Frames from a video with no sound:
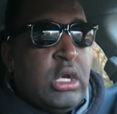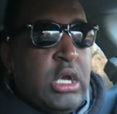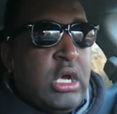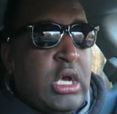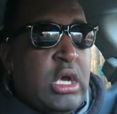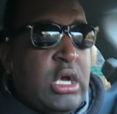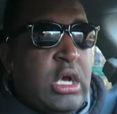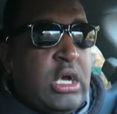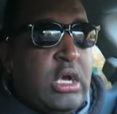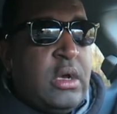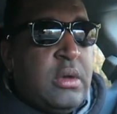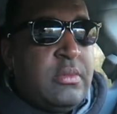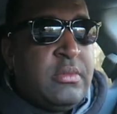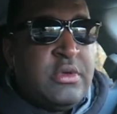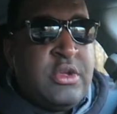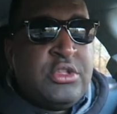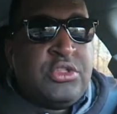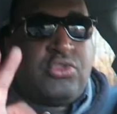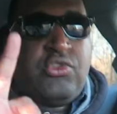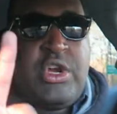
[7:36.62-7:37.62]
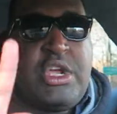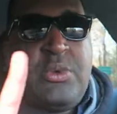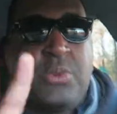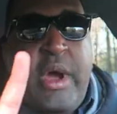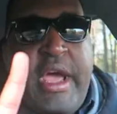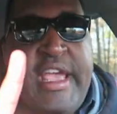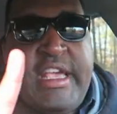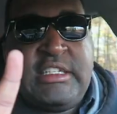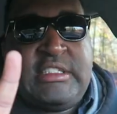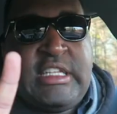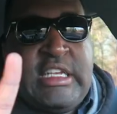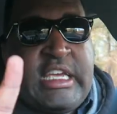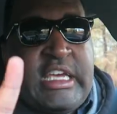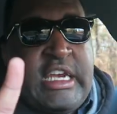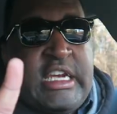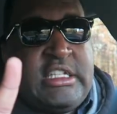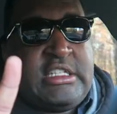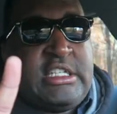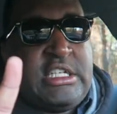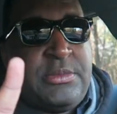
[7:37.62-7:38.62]
um, three ways to
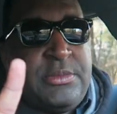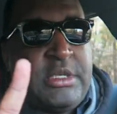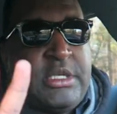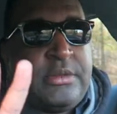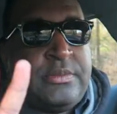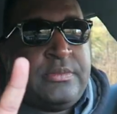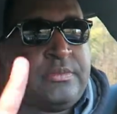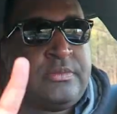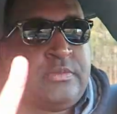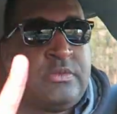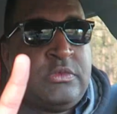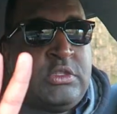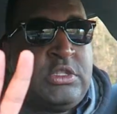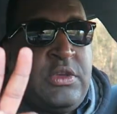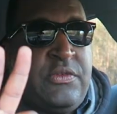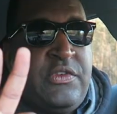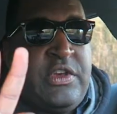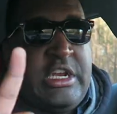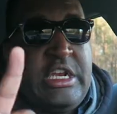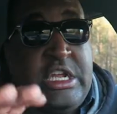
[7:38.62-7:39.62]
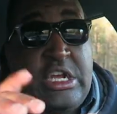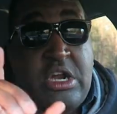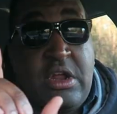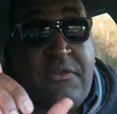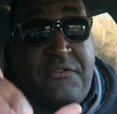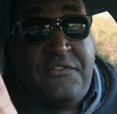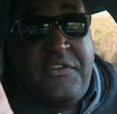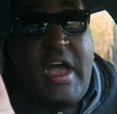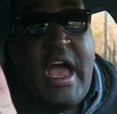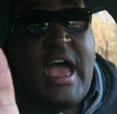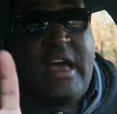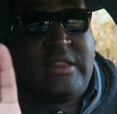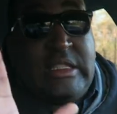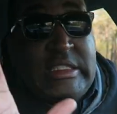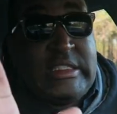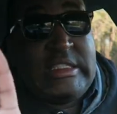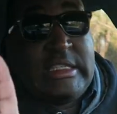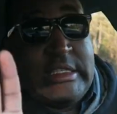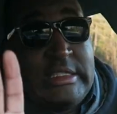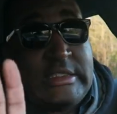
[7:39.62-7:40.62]
get it to me. The video, the five
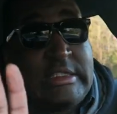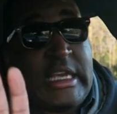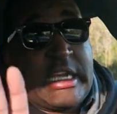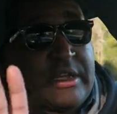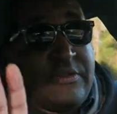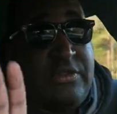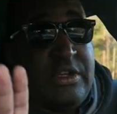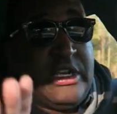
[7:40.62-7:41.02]
to ten second